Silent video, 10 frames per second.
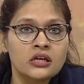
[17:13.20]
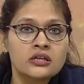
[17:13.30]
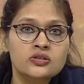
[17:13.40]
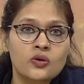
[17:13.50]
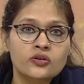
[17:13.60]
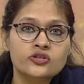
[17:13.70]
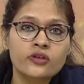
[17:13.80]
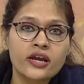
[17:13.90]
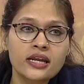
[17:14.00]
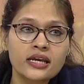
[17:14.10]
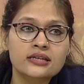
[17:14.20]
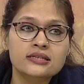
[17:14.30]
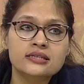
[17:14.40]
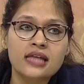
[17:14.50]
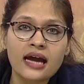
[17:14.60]
So, training is
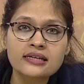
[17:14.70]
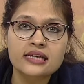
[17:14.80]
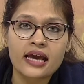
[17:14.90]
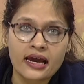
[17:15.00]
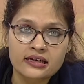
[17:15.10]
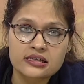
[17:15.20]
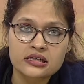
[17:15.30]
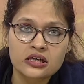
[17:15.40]
that act